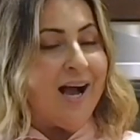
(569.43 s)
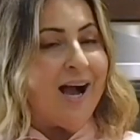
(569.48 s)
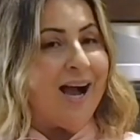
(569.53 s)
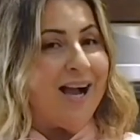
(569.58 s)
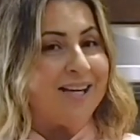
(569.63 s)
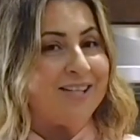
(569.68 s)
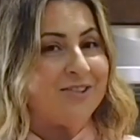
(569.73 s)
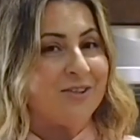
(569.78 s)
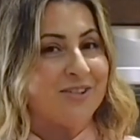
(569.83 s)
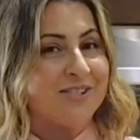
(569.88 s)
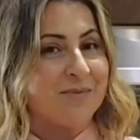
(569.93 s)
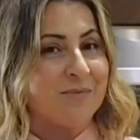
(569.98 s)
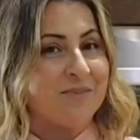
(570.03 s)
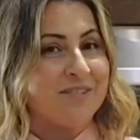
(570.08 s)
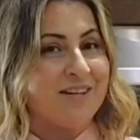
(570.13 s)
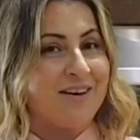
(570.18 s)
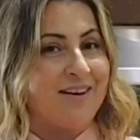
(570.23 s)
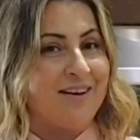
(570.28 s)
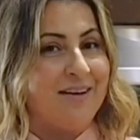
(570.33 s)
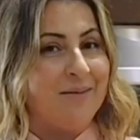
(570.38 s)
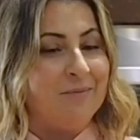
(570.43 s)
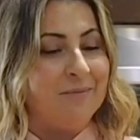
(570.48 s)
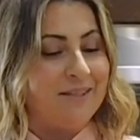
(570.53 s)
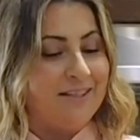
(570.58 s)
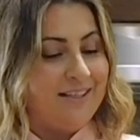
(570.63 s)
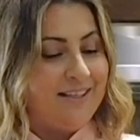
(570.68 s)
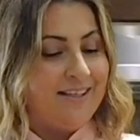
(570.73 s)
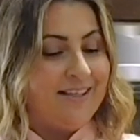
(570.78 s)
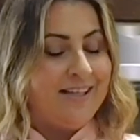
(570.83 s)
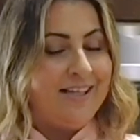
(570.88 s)
I took some time
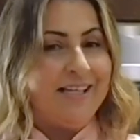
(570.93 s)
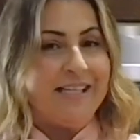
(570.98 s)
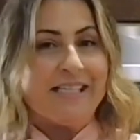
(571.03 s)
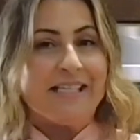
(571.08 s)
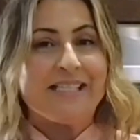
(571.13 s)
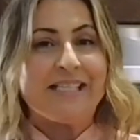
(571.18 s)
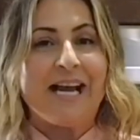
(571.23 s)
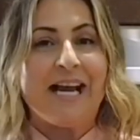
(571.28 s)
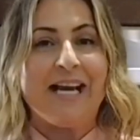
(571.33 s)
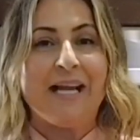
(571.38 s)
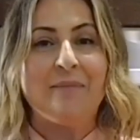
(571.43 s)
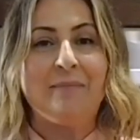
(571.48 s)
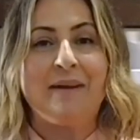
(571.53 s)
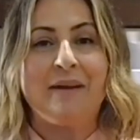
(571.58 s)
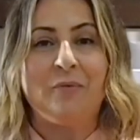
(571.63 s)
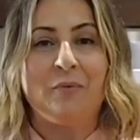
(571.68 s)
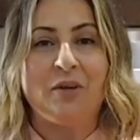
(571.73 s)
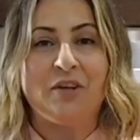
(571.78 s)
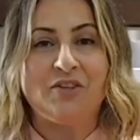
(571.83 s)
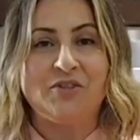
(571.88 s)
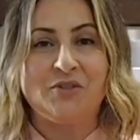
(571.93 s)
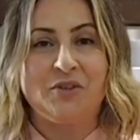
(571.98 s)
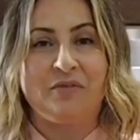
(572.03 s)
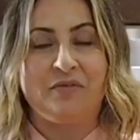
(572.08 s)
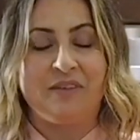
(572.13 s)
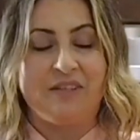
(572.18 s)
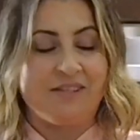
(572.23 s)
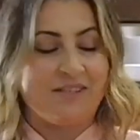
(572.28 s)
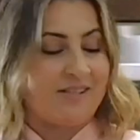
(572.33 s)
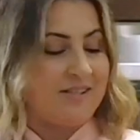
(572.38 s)
to tidy up my work
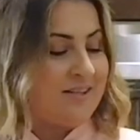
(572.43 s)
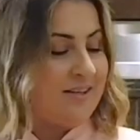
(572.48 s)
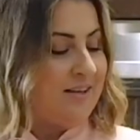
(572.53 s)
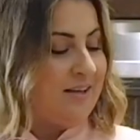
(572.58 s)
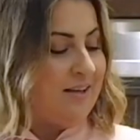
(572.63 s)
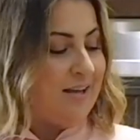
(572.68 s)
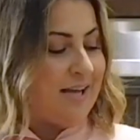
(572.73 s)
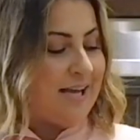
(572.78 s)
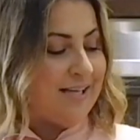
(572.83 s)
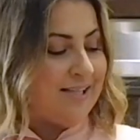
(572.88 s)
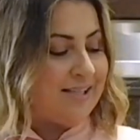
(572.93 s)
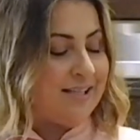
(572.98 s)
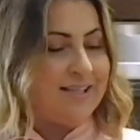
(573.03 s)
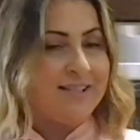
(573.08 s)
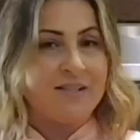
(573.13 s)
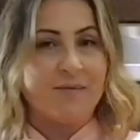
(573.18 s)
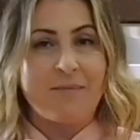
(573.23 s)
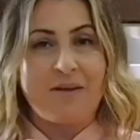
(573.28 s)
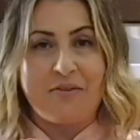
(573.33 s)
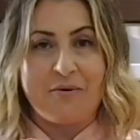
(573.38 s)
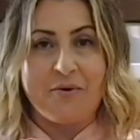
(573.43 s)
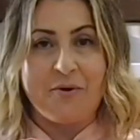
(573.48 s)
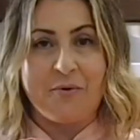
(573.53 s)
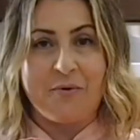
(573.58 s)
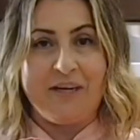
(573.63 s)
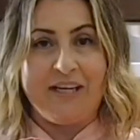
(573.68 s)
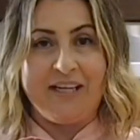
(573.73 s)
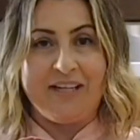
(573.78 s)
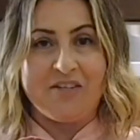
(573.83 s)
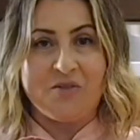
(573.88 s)
surface and to get some other
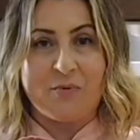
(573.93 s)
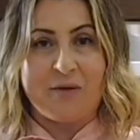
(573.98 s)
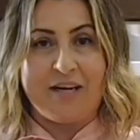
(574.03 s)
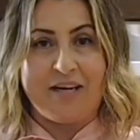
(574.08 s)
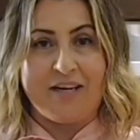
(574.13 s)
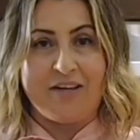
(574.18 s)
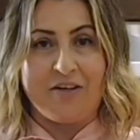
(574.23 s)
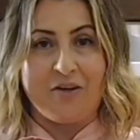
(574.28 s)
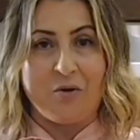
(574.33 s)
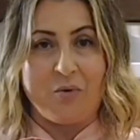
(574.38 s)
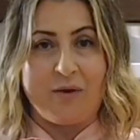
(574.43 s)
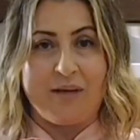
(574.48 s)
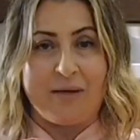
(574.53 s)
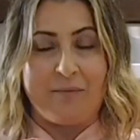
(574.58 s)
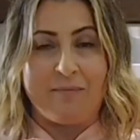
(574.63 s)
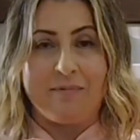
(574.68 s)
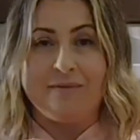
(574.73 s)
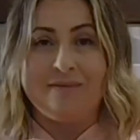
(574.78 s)
ingredients ready to go in.